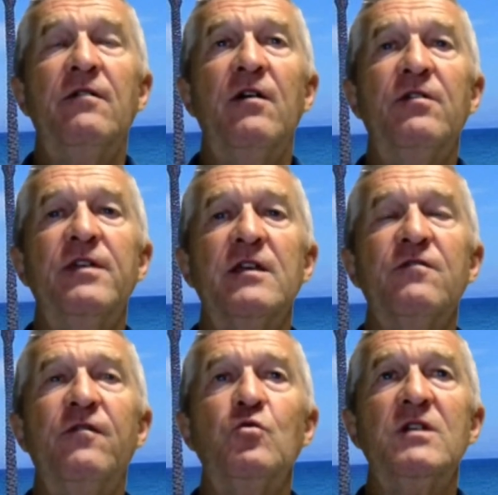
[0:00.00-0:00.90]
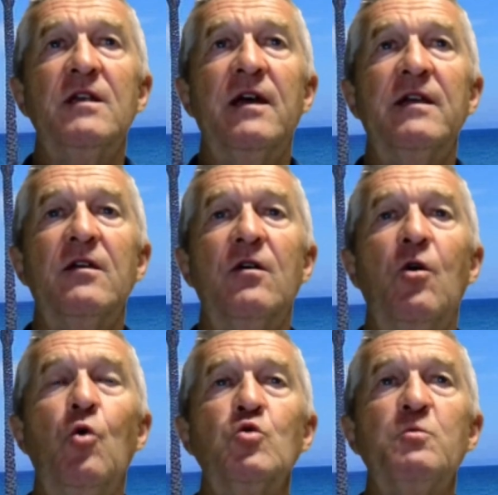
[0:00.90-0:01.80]
think it's 48
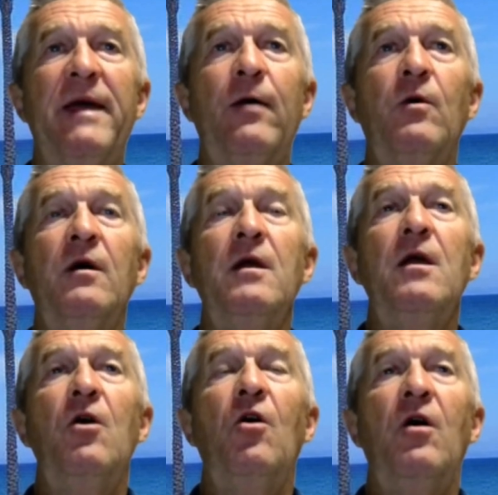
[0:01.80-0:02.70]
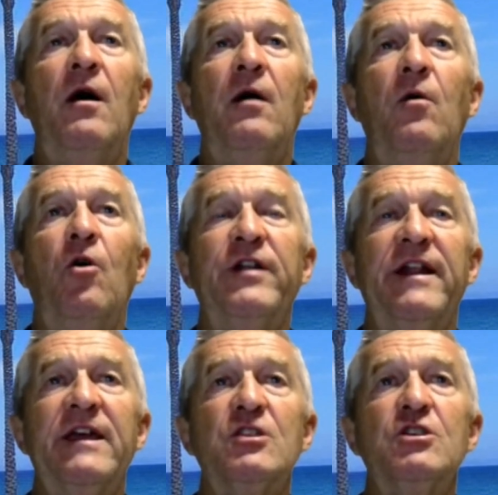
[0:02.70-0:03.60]
horsepower on an
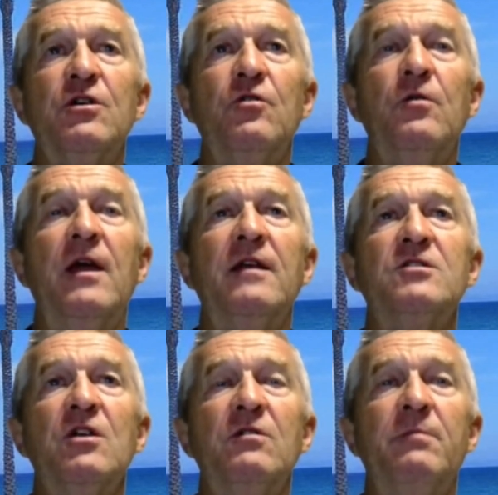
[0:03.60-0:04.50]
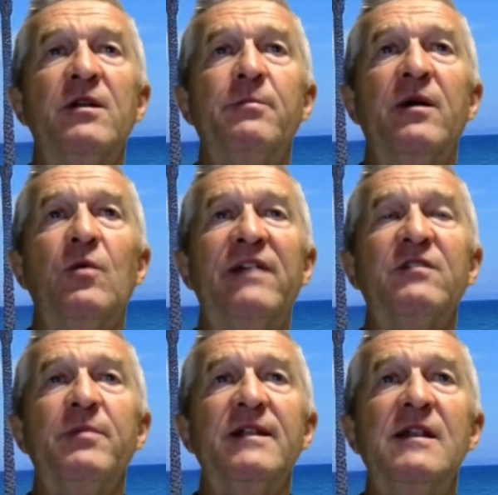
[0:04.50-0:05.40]
A2, so the motorbike will have to
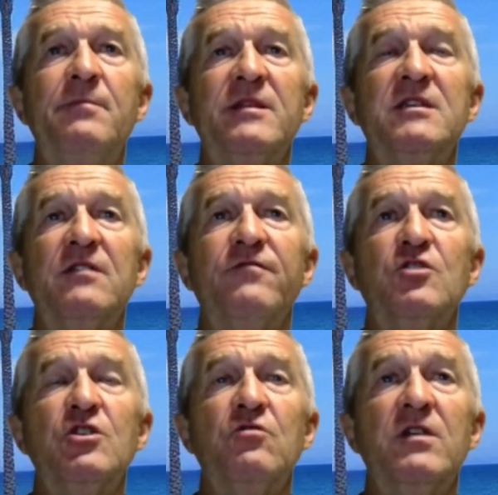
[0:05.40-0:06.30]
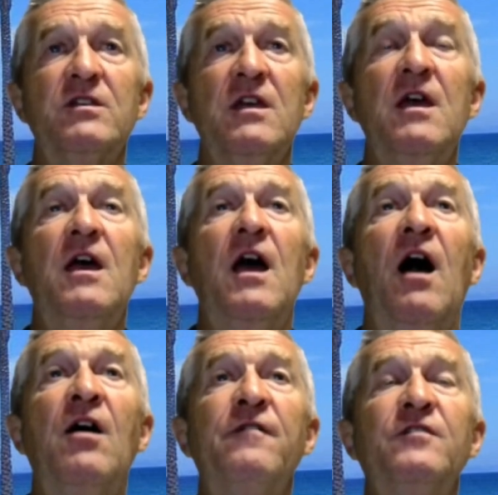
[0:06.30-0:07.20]
be limited for 2 years.
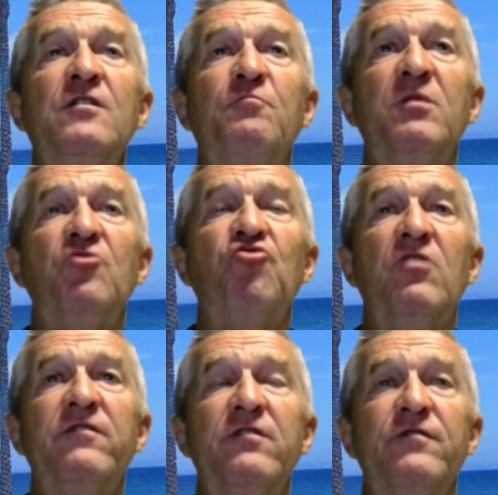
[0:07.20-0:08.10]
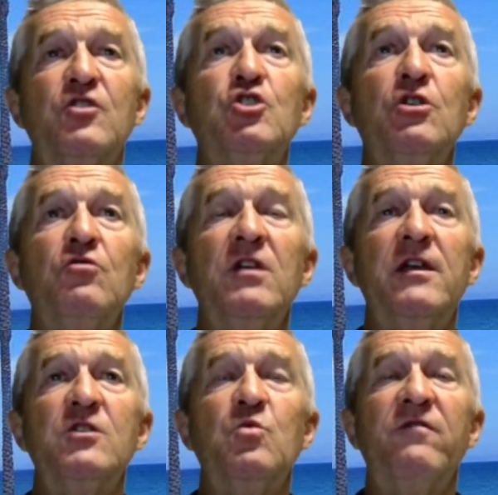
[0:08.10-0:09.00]
After you've been driving for 2
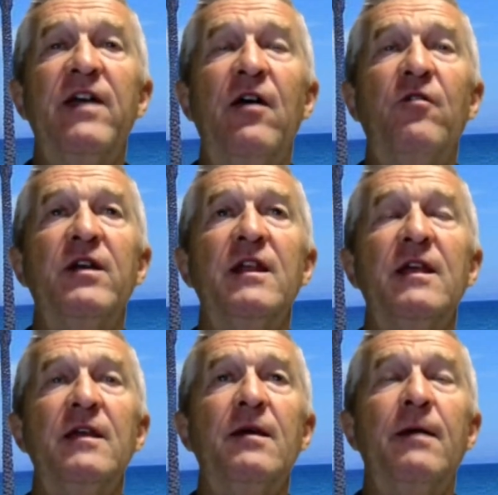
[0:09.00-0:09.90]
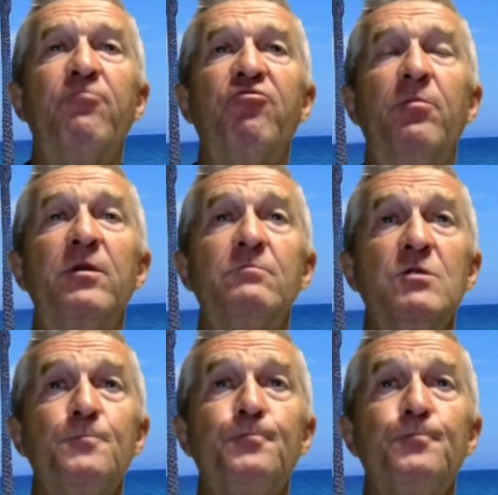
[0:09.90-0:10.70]
years without any problems,